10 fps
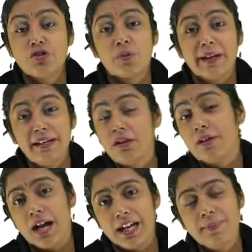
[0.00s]
so in
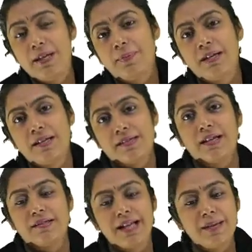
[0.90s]
your IBPS
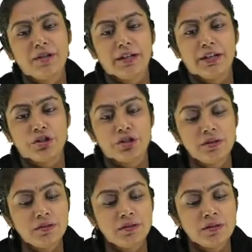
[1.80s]

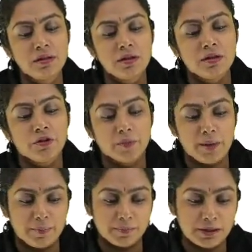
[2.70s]
examination
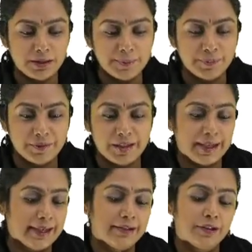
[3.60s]
remember
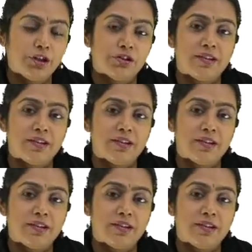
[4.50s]
that your